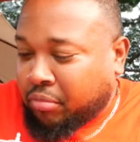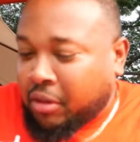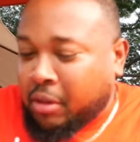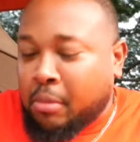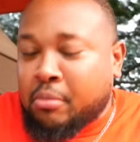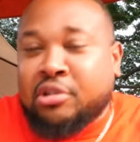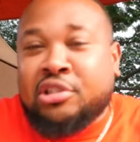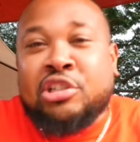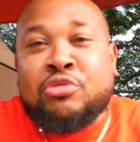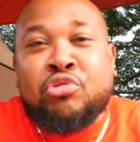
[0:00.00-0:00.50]

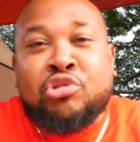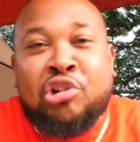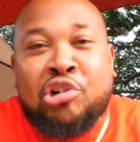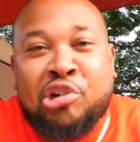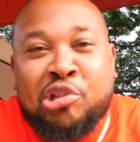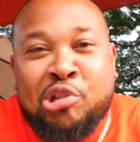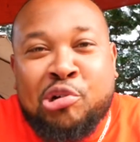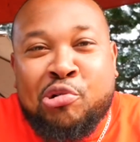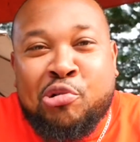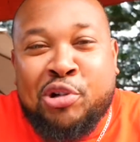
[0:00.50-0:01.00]
But this will
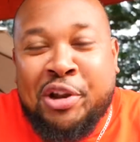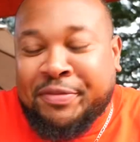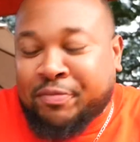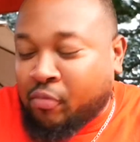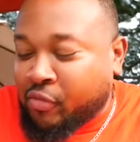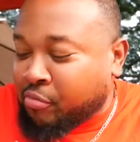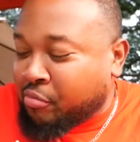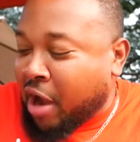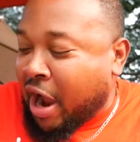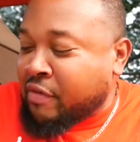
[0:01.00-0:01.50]
conclude
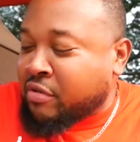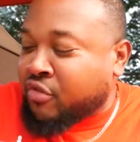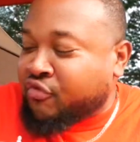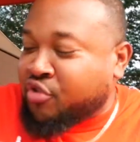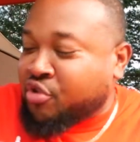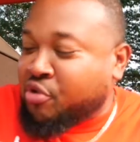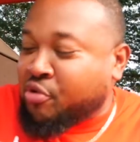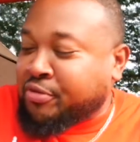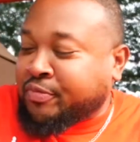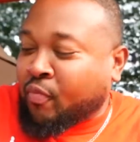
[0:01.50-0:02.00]
my
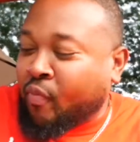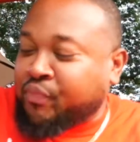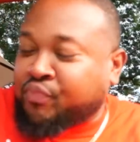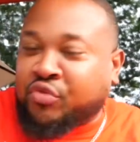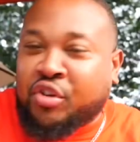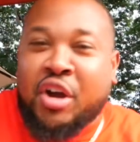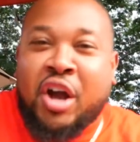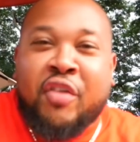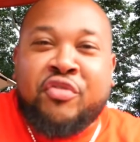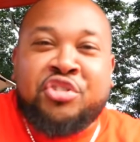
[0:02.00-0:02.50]
review
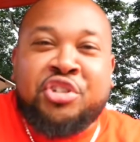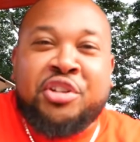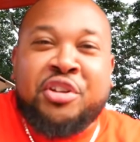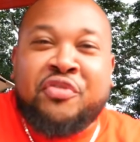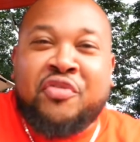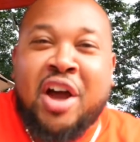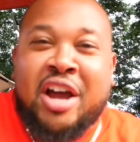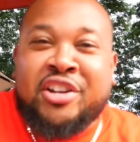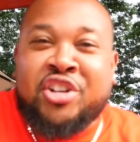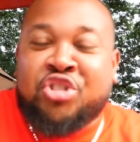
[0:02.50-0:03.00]
of
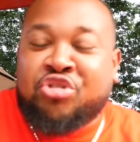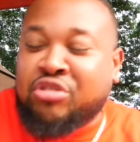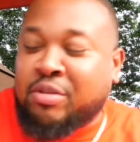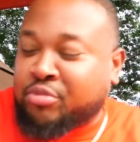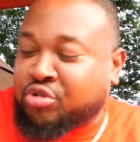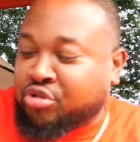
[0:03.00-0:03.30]
Giovanni Shrimp